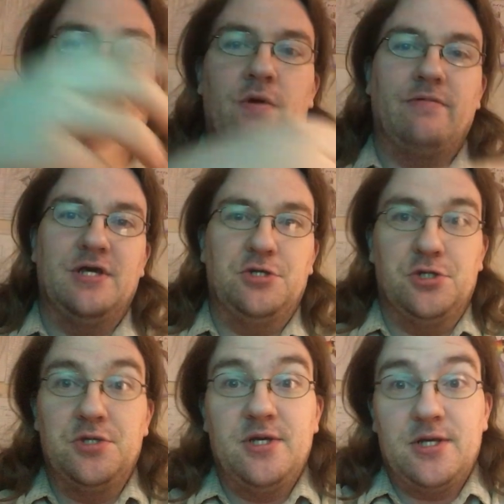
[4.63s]

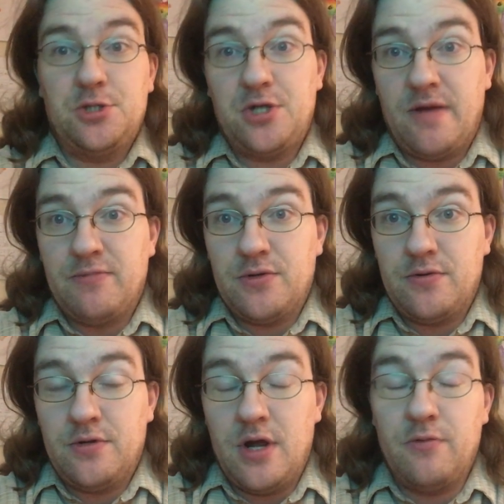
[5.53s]
Revelation 6,
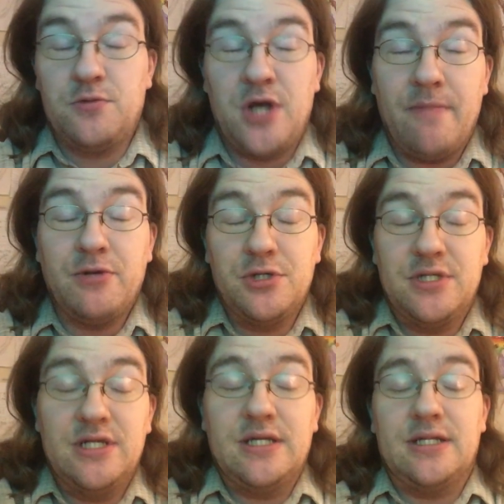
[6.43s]
chapter
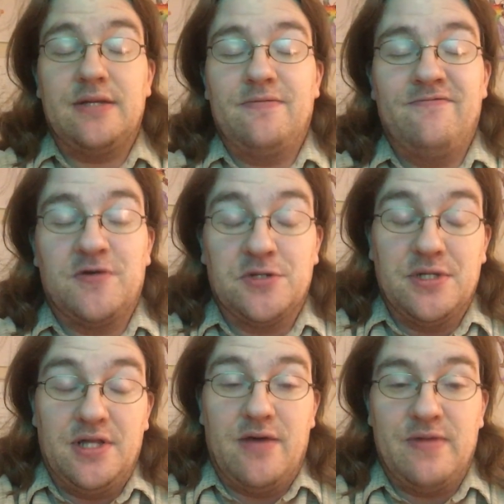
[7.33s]
6, verse
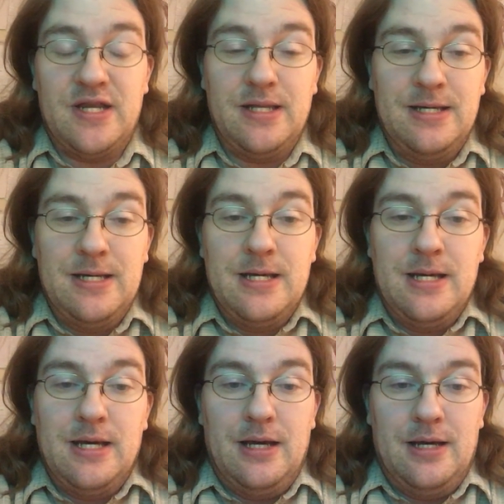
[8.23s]
11.
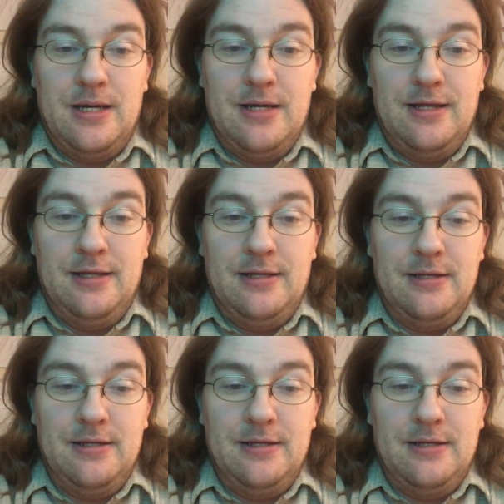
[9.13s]
Uh,